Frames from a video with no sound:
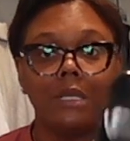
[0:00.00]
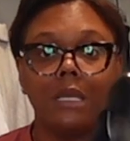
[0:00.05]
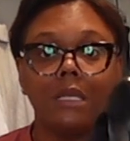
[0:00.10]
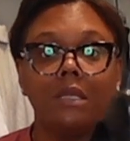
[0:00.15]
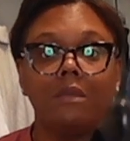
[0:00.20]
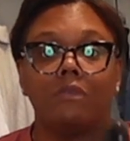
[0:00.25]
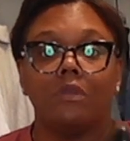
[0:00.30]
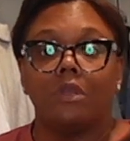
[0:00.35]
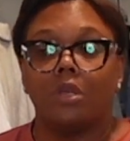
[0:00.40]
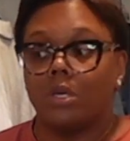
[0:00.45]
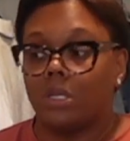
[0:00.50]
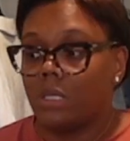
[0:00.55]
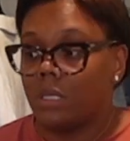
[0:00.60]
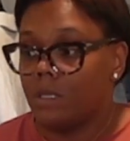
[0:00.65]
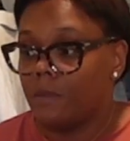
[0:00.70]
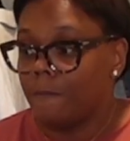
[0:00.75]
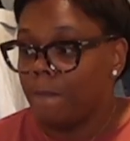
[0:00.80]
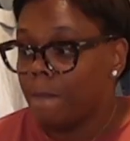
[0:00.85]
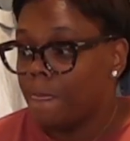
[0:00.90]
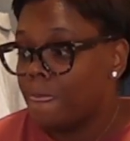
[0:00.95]
not even
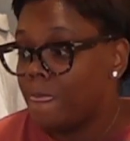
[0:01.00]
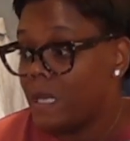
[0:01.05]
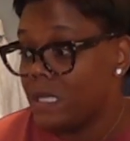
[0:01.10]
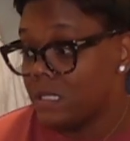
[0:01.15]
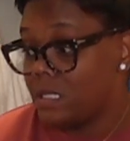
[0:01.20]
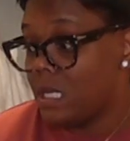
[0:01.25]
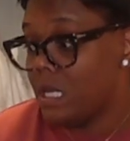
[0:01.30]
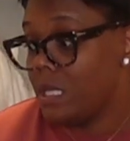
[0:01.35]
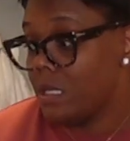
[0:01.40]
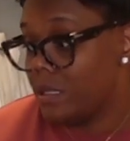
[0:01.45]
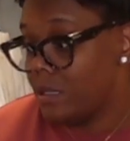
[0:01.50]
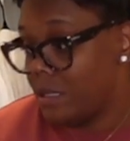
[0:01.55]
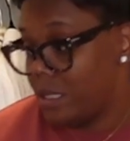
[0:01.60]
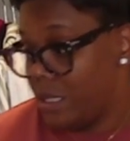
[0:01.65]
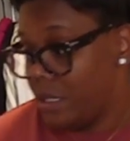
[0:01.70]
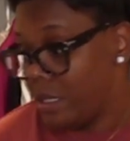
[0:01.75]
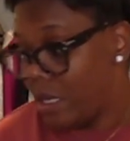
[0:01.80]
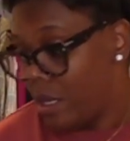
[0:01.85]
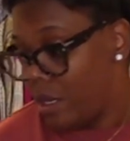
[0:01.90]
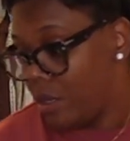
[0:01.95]
gonna, that's the other
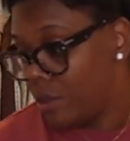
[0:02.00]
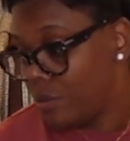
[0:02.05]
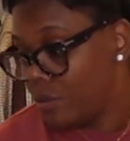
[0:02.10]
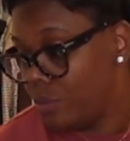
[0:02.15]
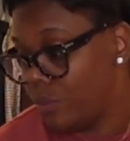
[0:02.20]
thing, y'all,